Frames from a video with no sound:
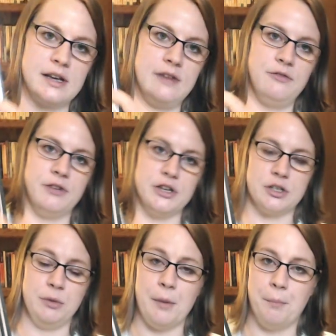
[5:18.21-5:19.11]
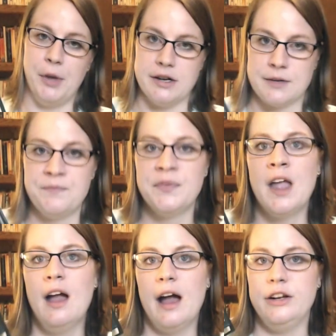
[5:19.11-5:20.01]
I haven't finished them yet, but
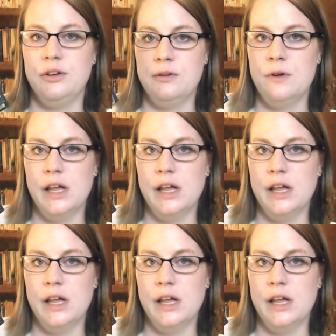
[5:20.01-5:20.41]
I knew